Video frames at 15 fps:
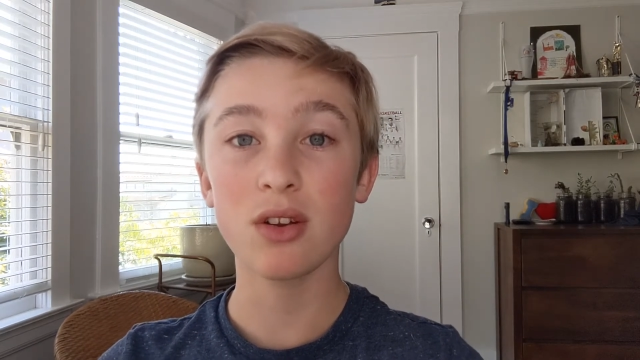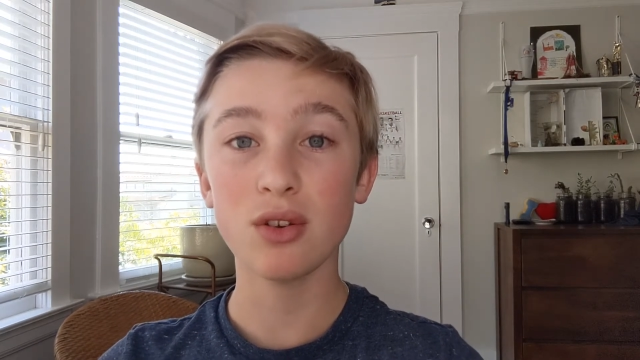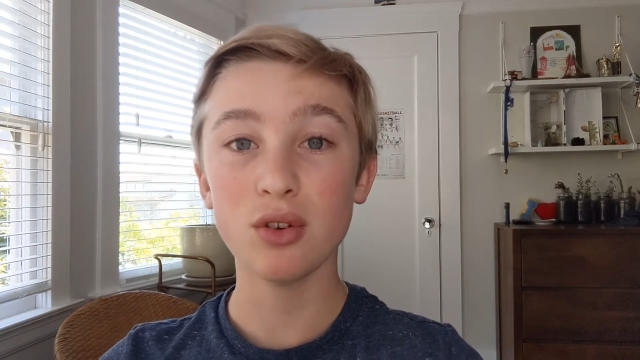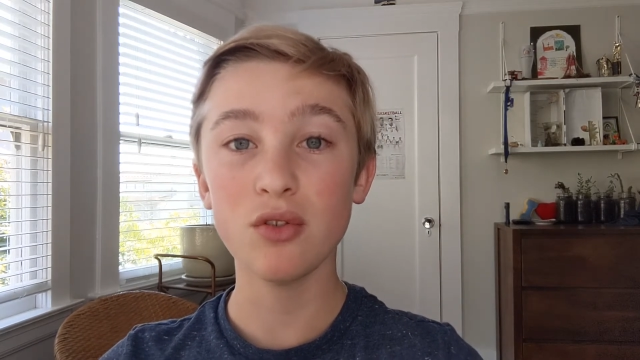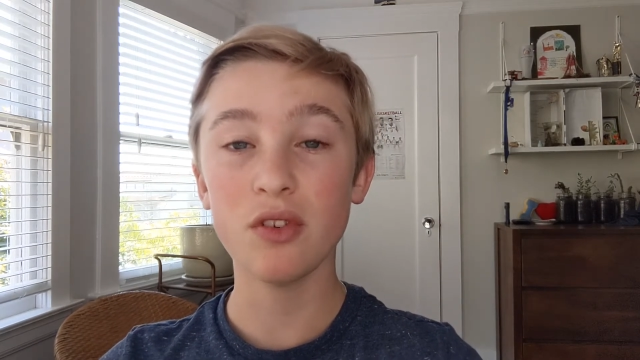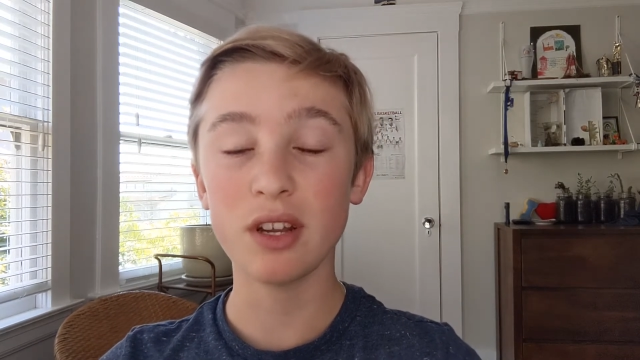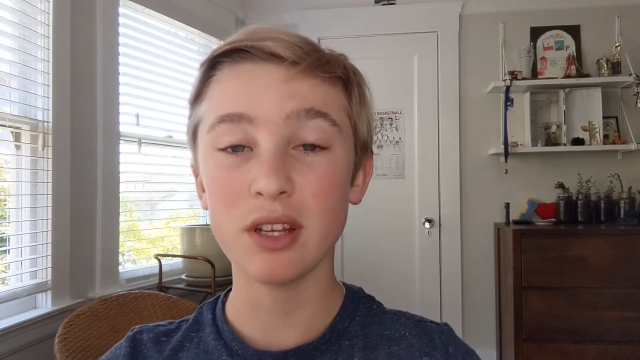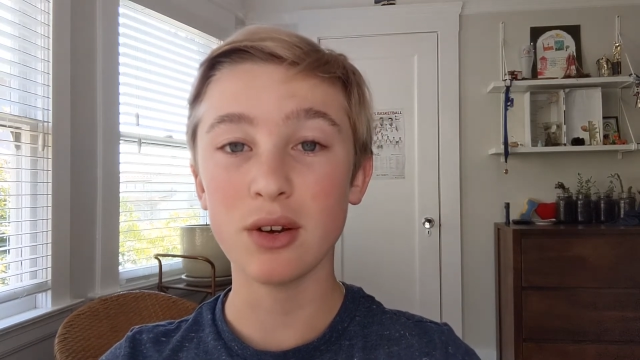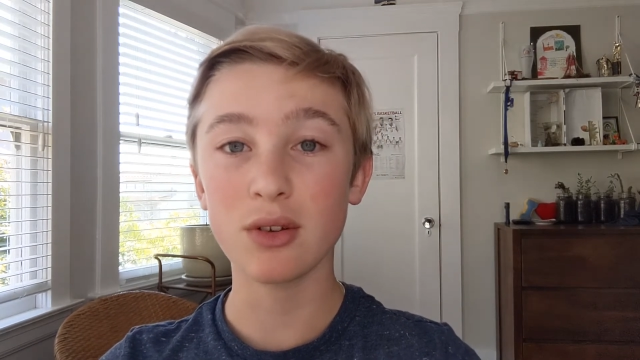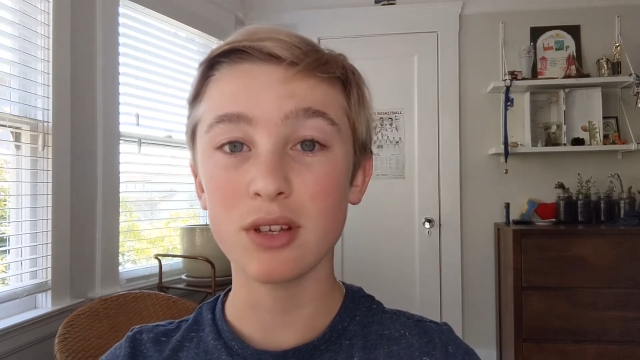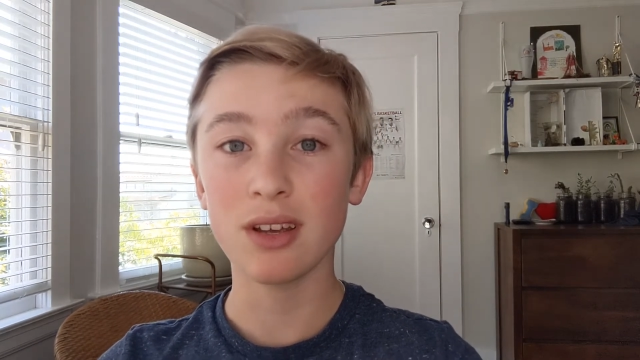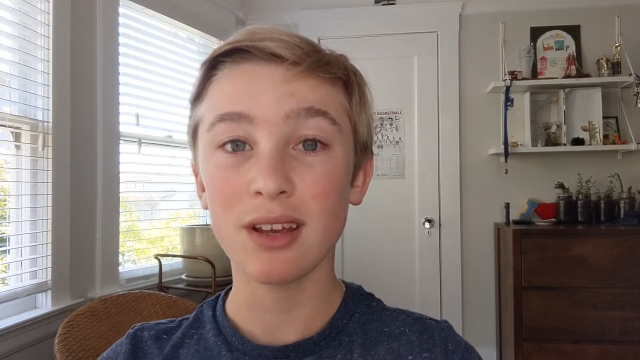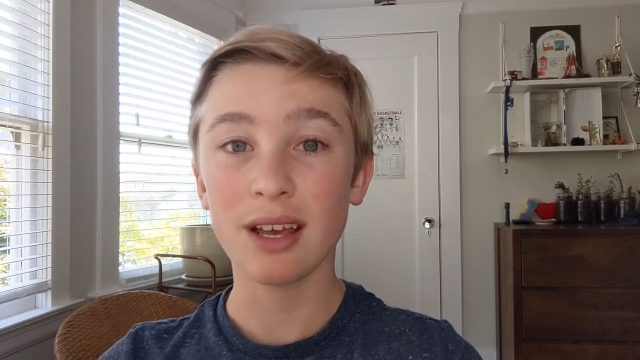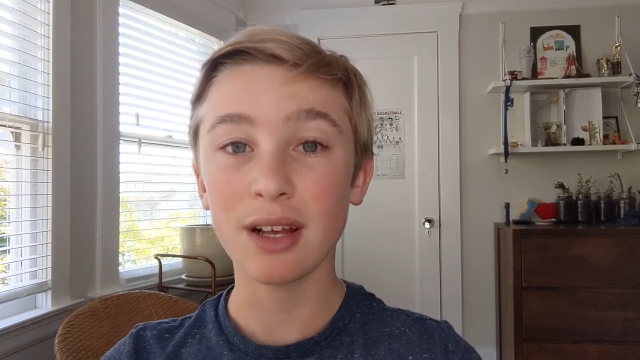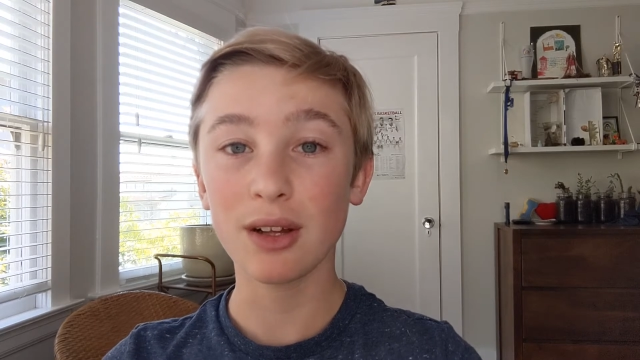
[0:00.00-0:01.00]
new videos,
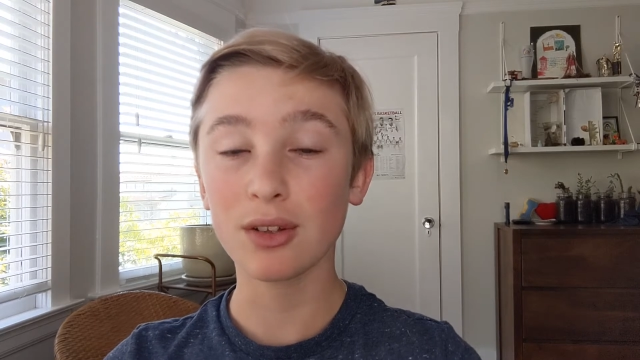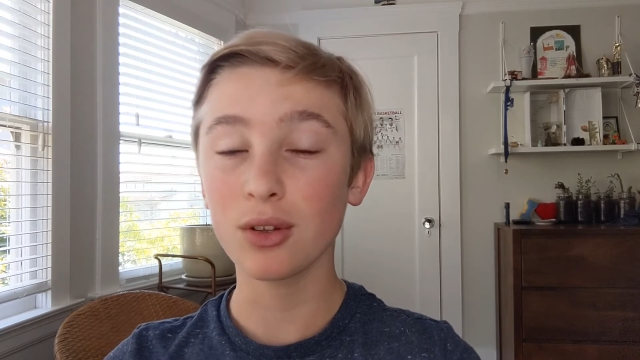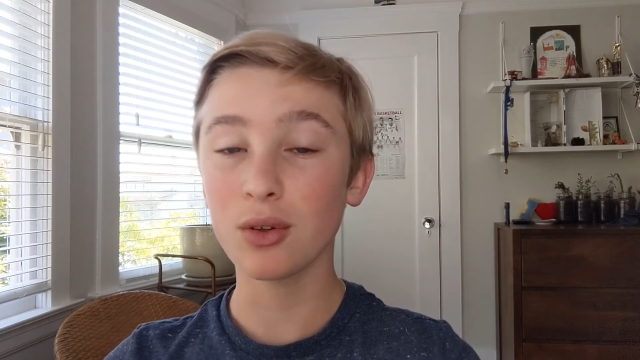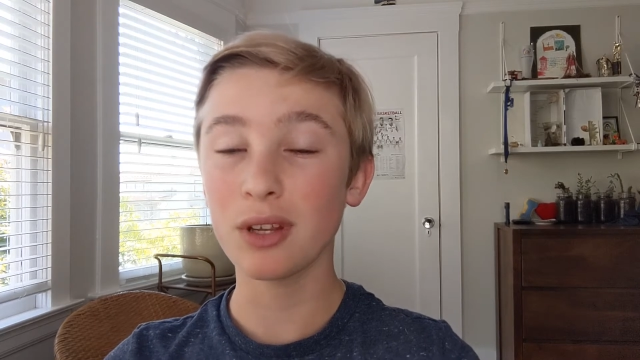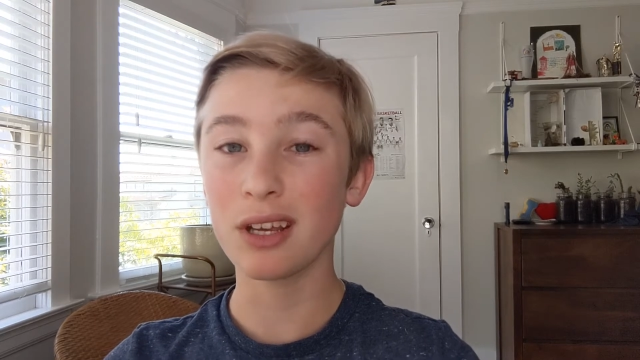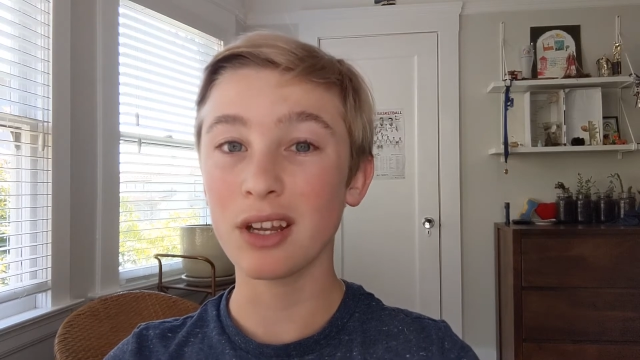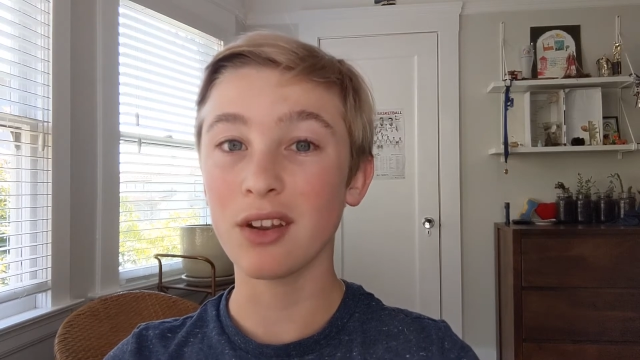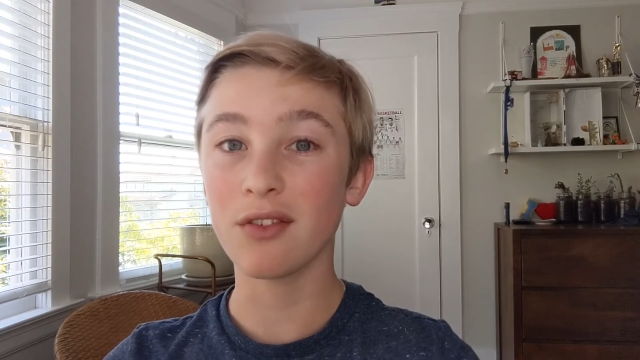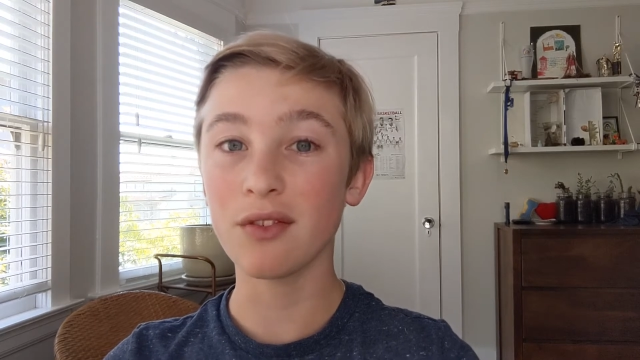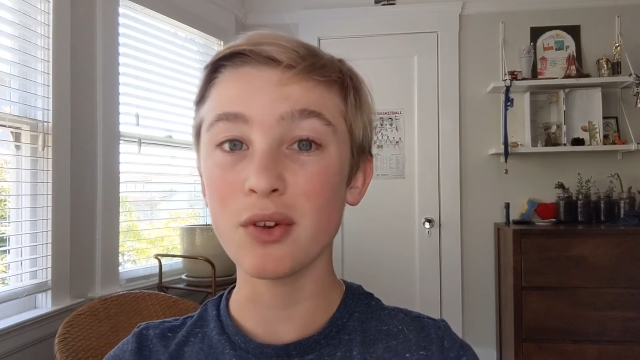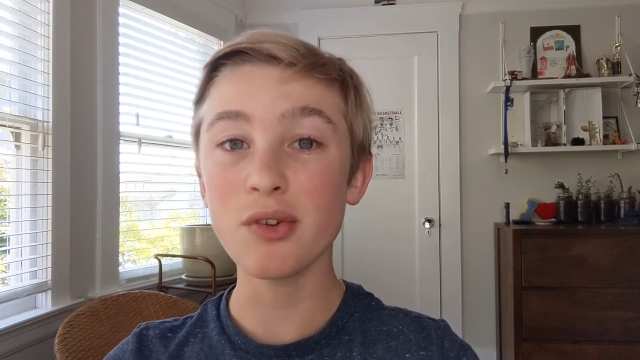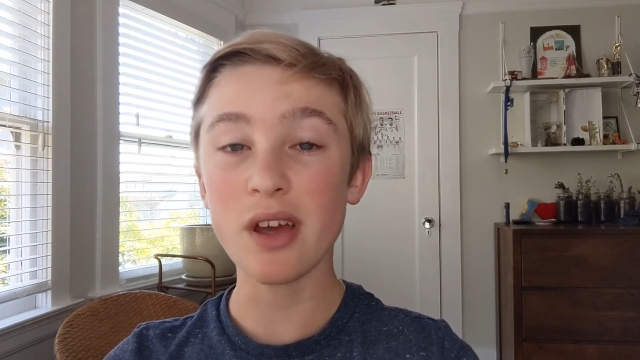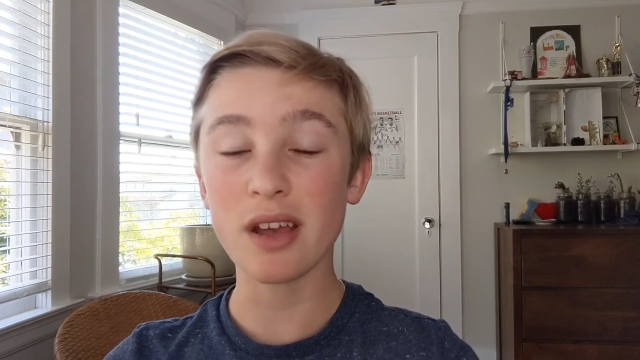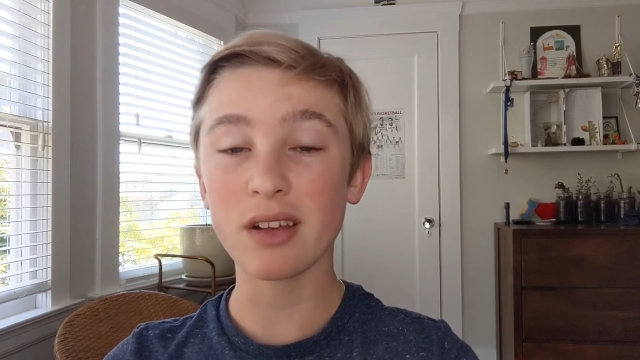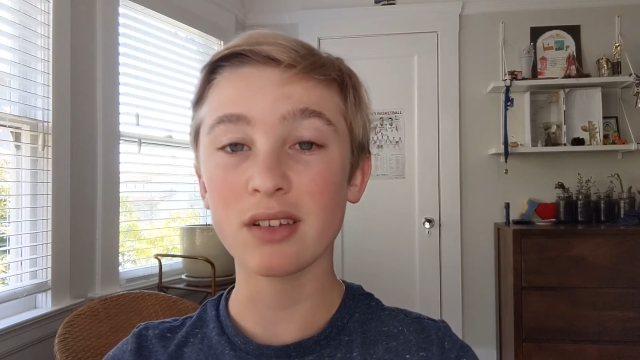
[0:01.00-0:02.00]
including in a few
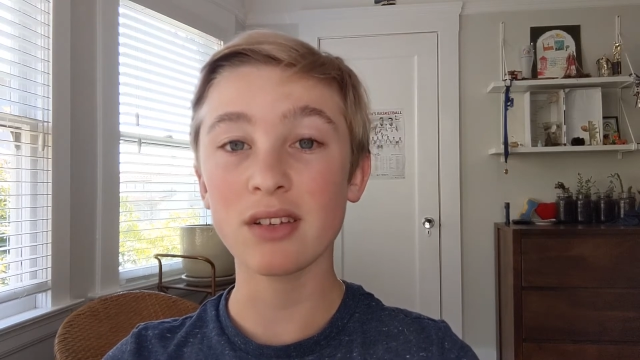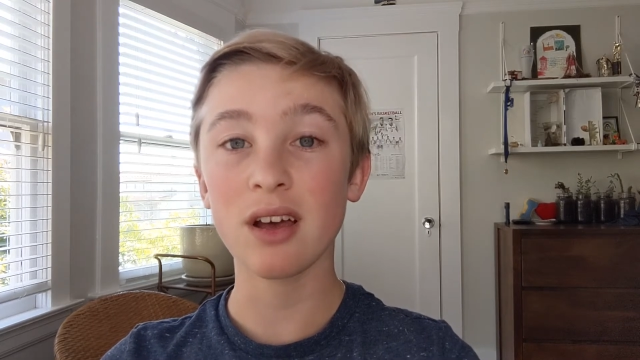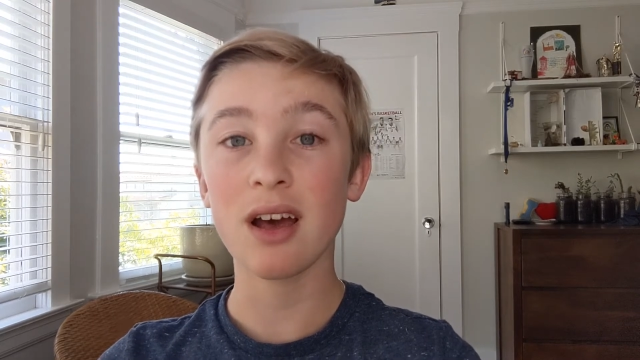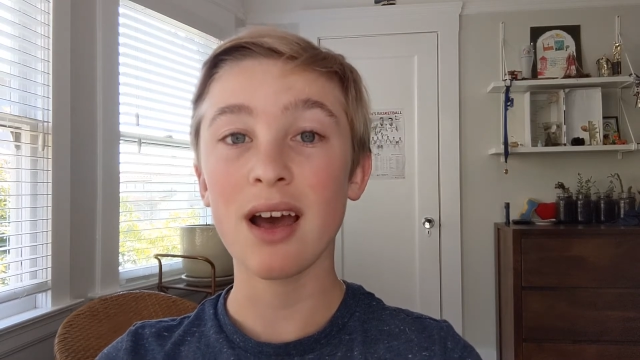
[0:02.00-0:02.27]
days,